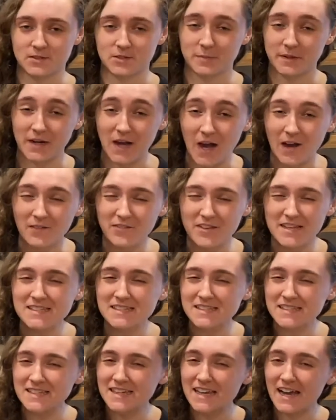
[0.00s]
but
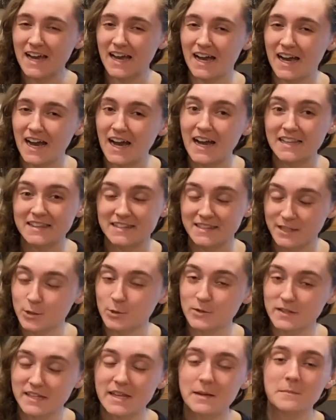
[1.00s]
obviously I
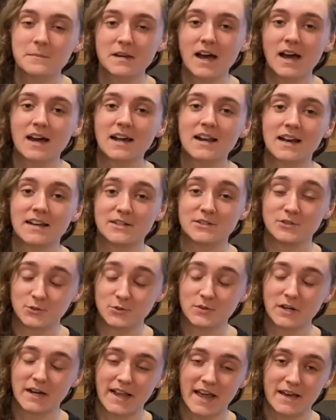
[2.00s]
literally am not. I do
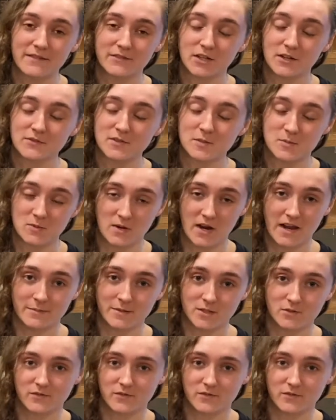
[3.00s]
not have enough subscribers for